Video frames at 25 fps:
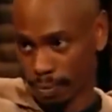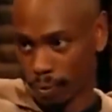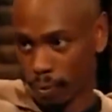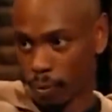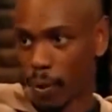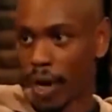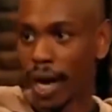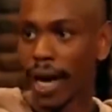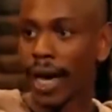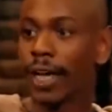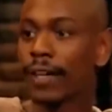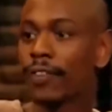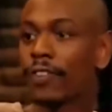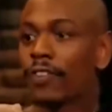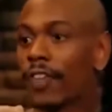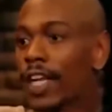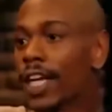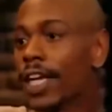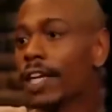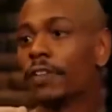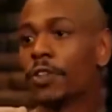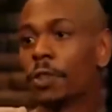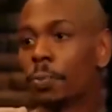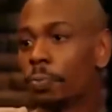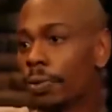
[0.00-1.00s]
Why is
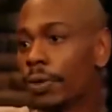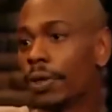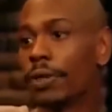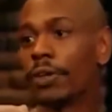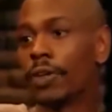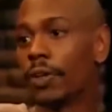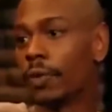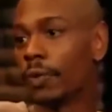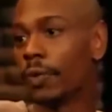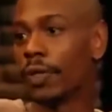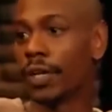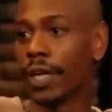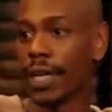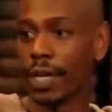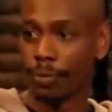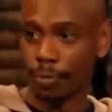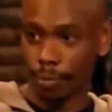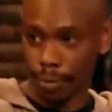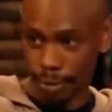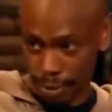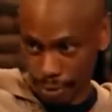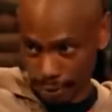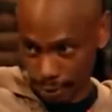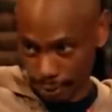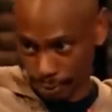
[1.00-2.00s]
Dave Chappelle going to
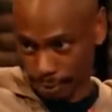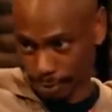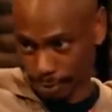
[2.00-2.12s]
Africa?